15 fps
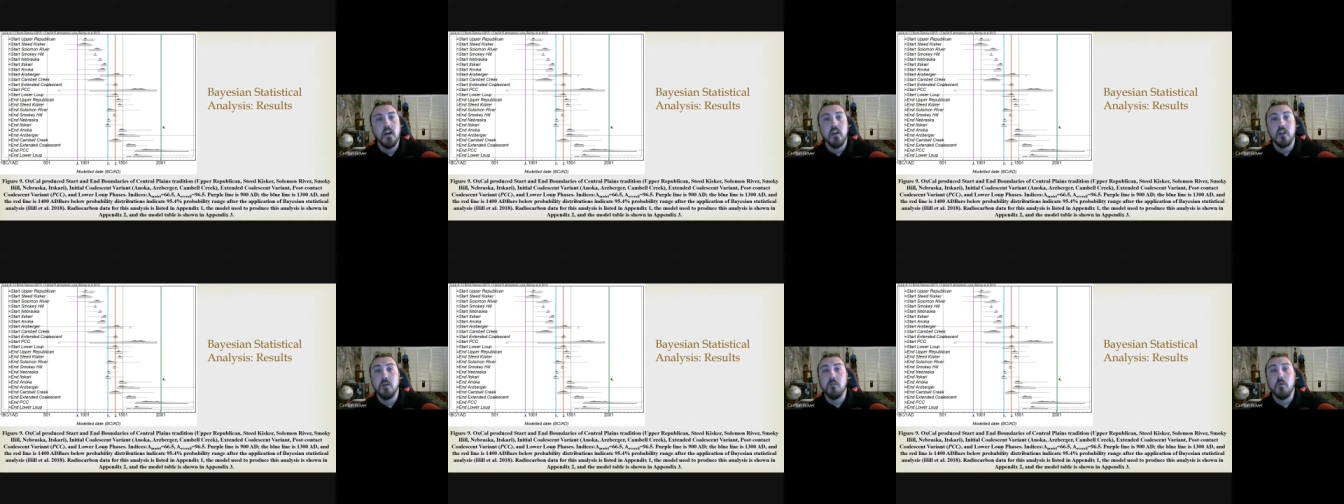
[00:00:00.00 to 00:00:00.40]

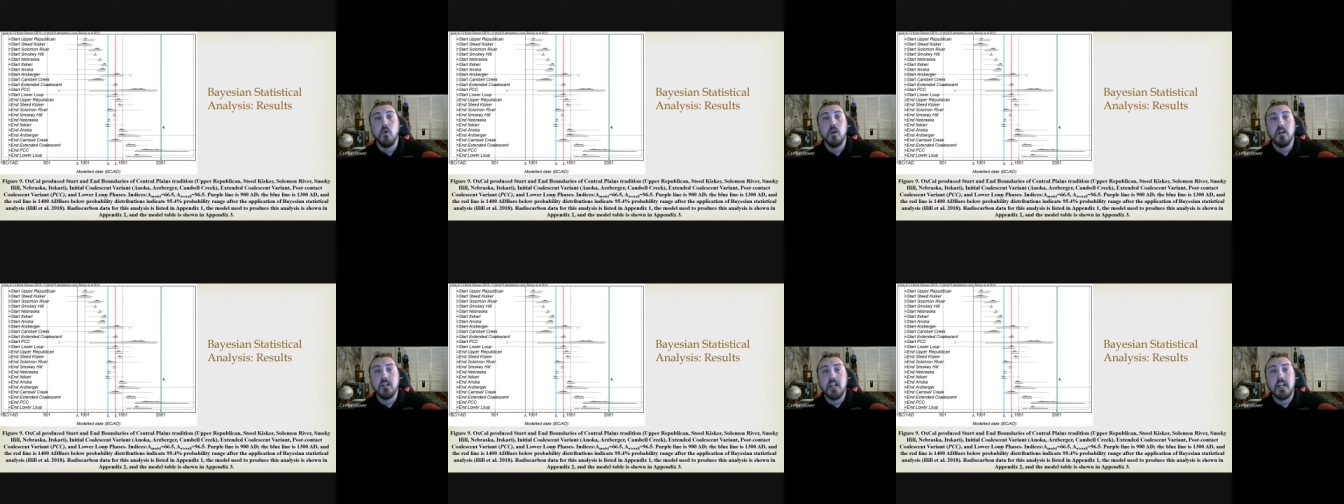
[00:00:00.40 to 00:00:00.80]
the
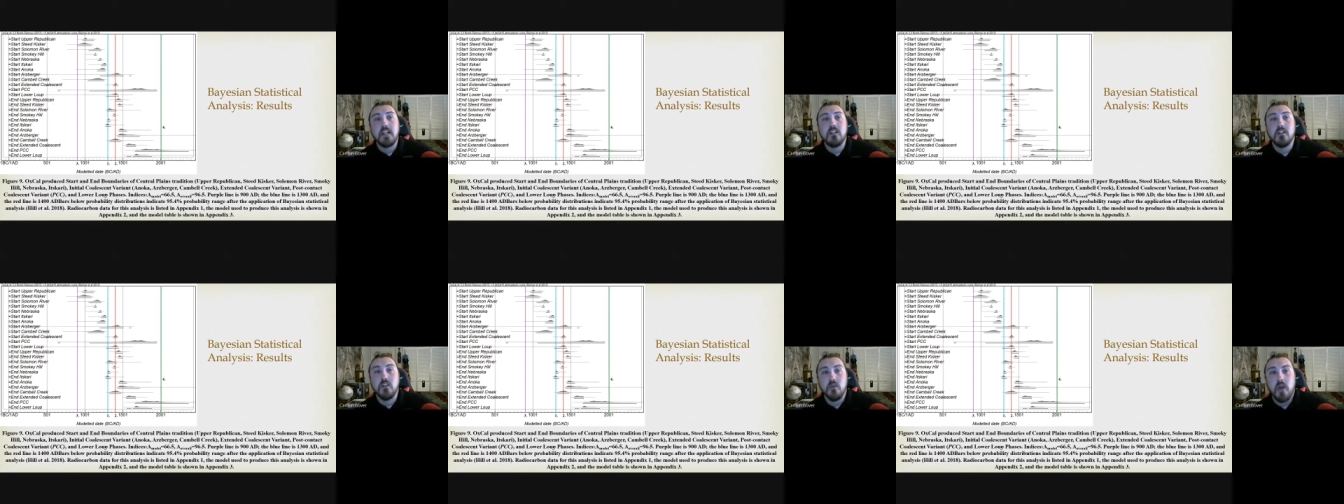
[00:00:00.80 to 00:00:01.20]
more
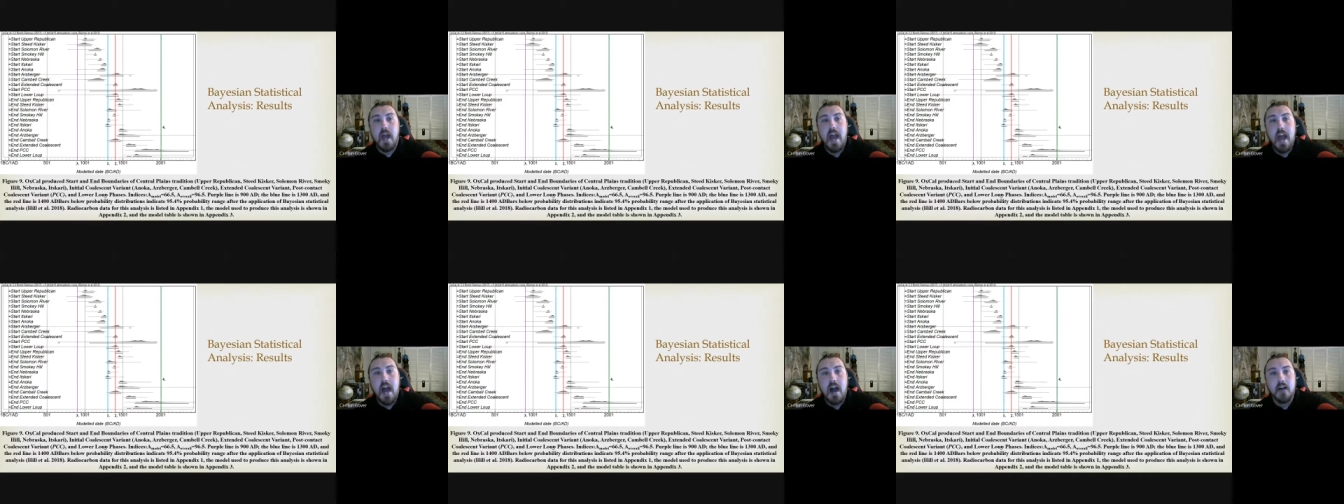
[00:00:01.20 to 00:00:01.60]
dates you
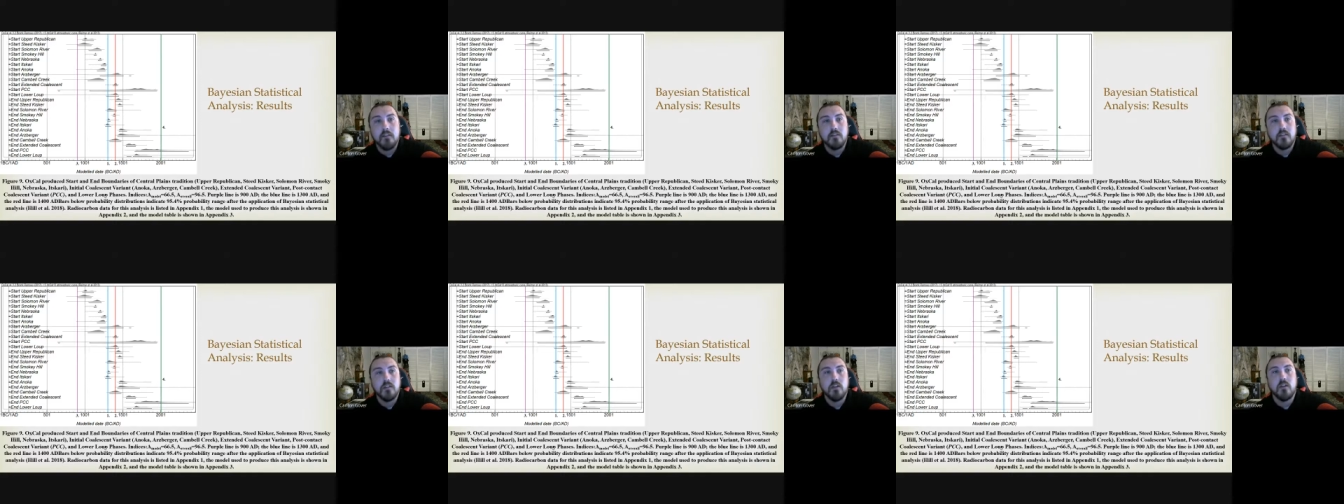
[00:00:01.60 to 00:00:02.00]
have,
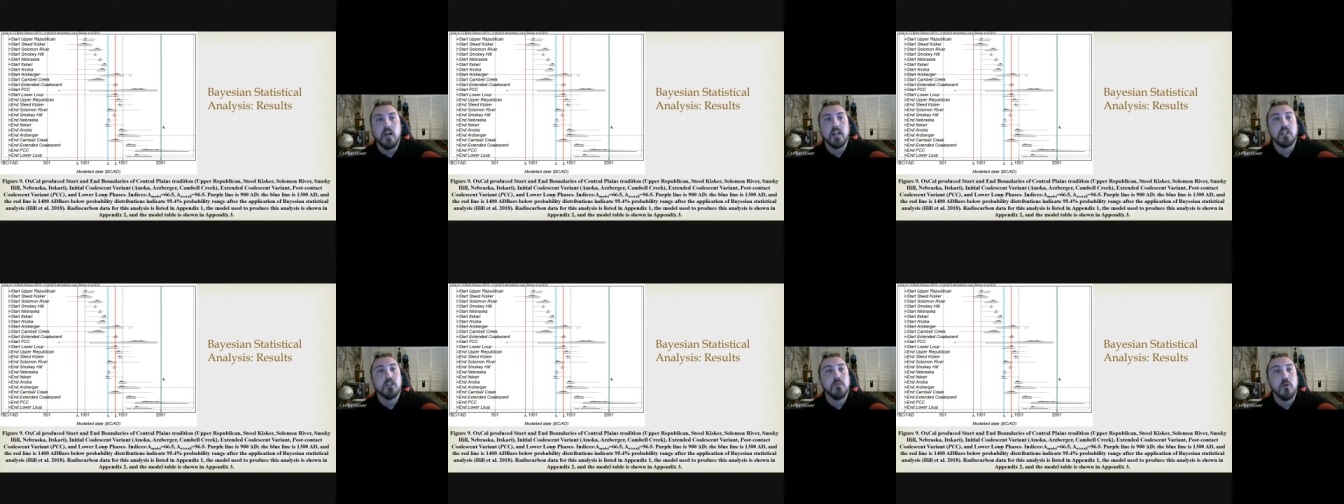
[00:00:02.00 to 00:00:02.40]
so
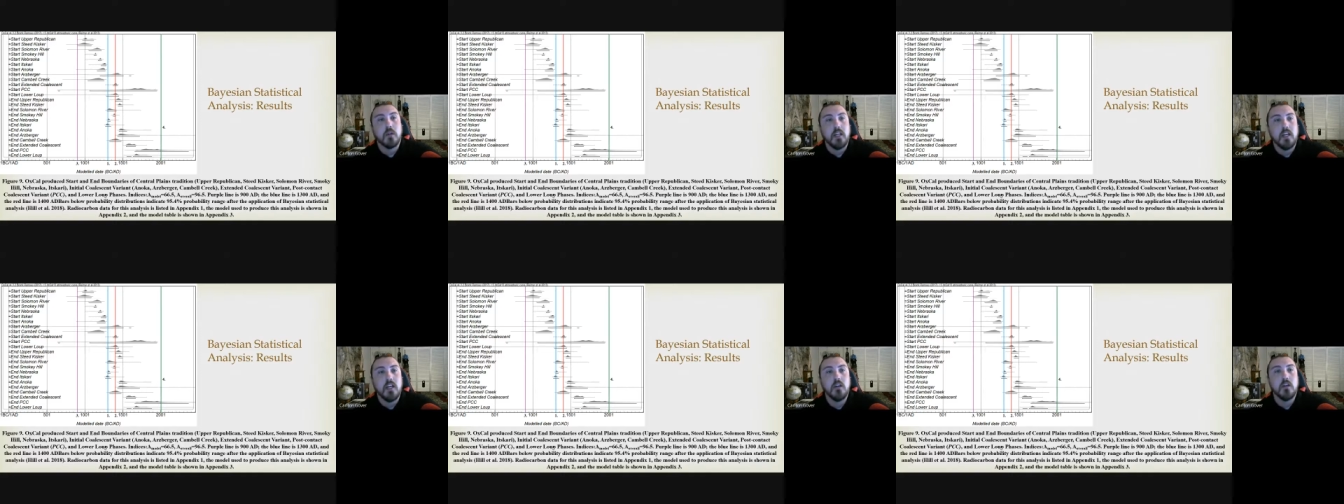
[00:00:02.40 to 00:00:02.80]
like
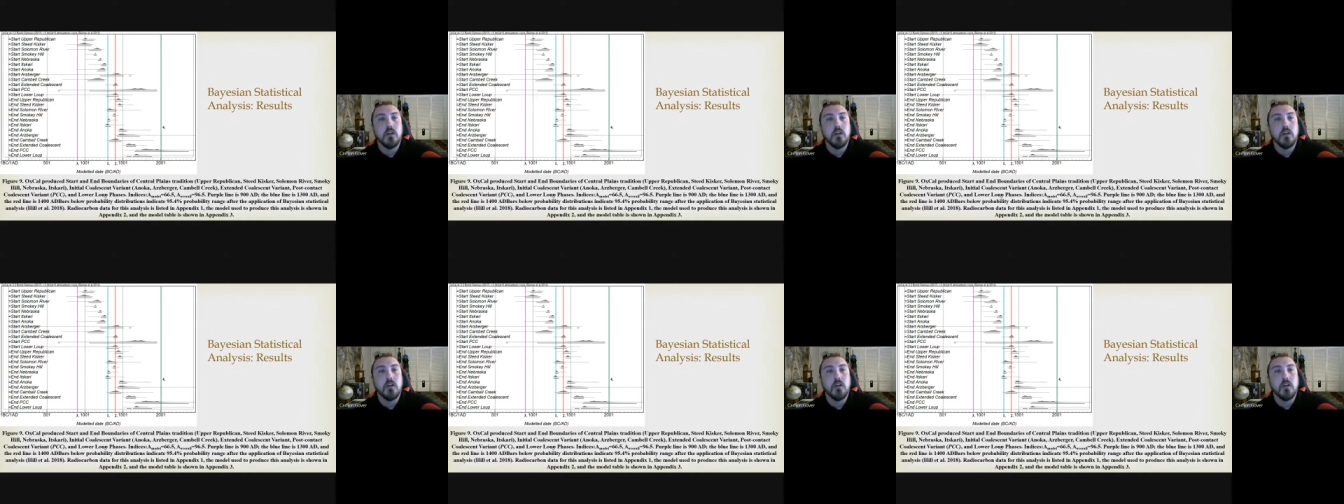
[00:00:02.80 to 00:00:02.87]
Smoky Hill,